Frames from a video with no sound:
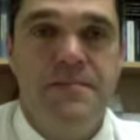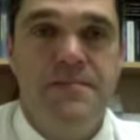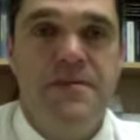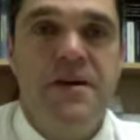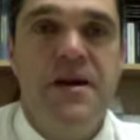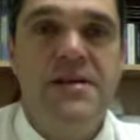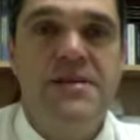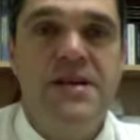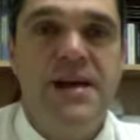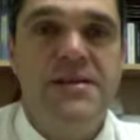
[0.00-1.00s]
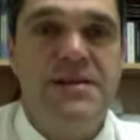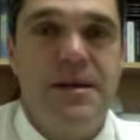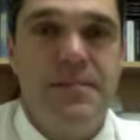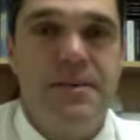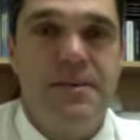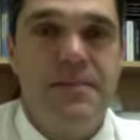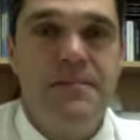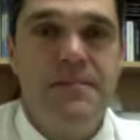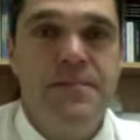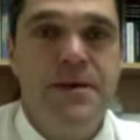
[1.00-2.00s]
So here's today's tip.
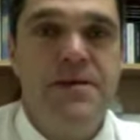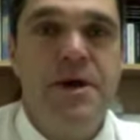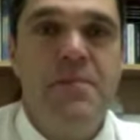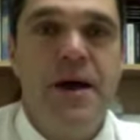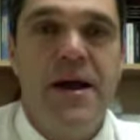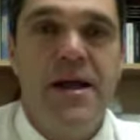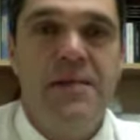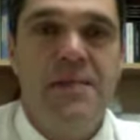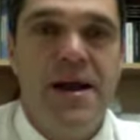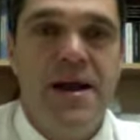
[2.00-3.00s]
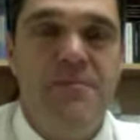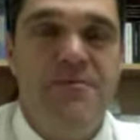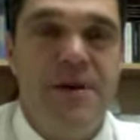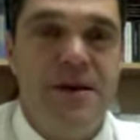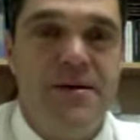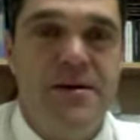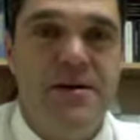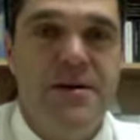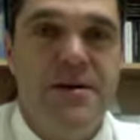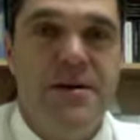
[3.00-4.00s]
Don't pay any money up front
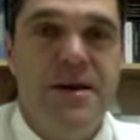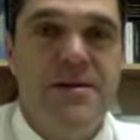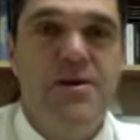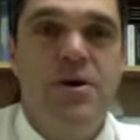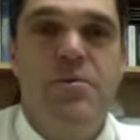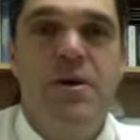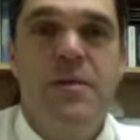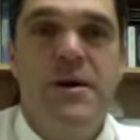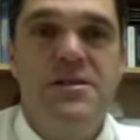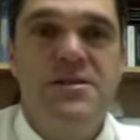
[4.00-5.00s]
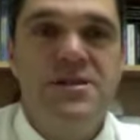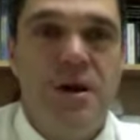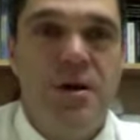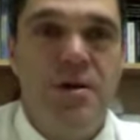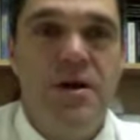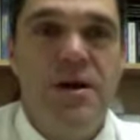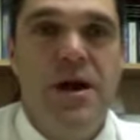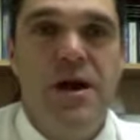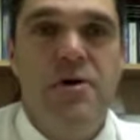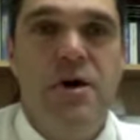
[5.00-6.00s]
until your property is sold
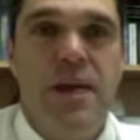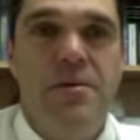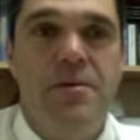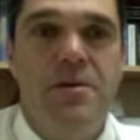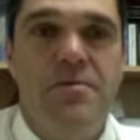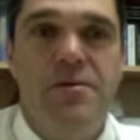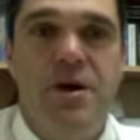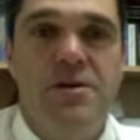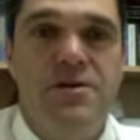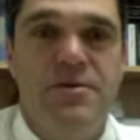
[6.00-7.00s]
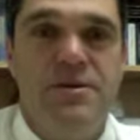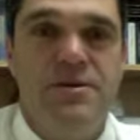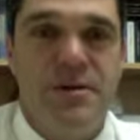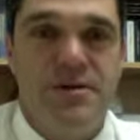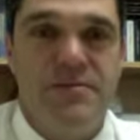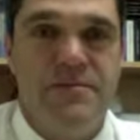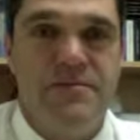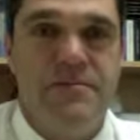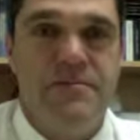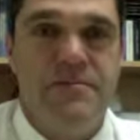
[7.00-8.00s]
and you're happy with the price you receive.
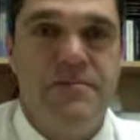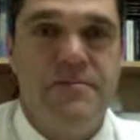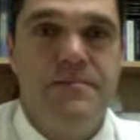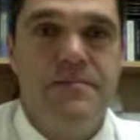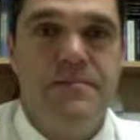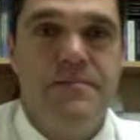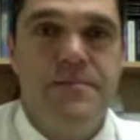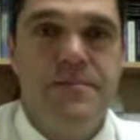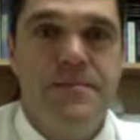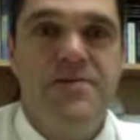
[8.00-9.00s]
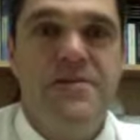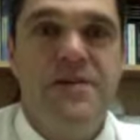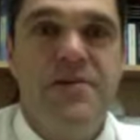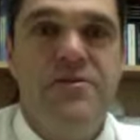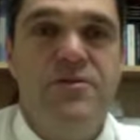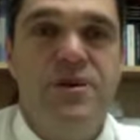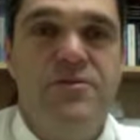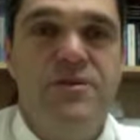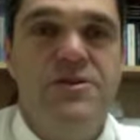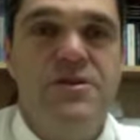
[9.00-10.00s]
This is Andrew Trim
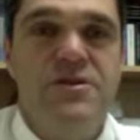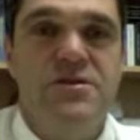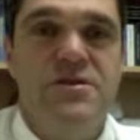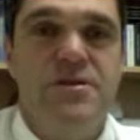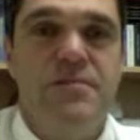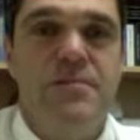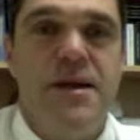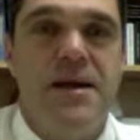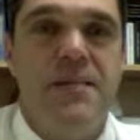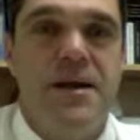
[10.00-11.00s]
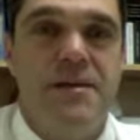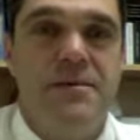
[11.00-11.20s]
for the Johnson Group Monday Minute.